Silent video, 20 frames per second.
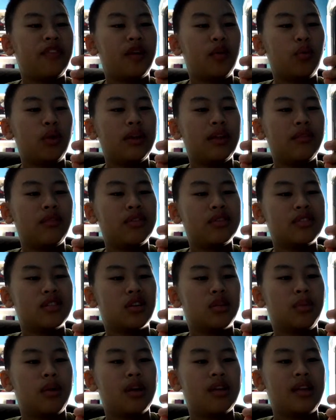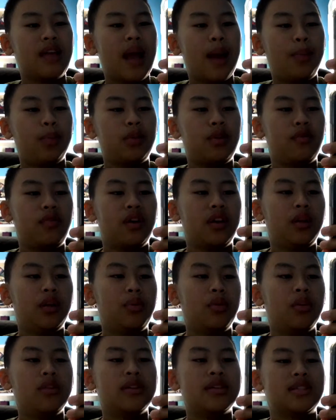the relevant third-party app
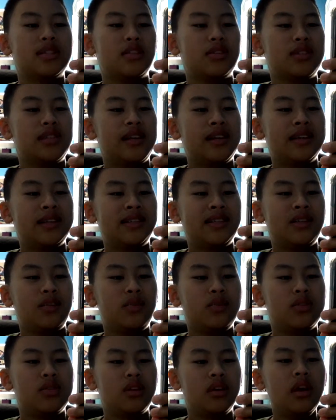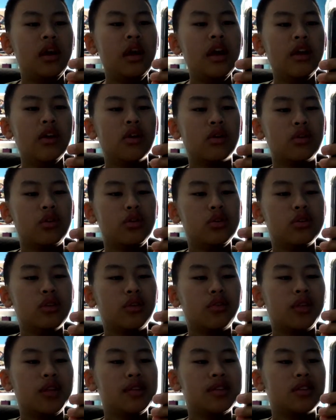developer in association with your use
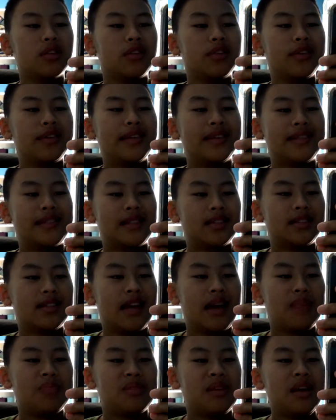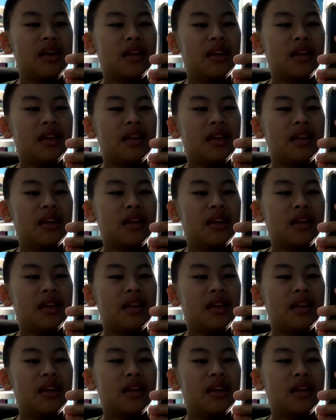of the service and such apps.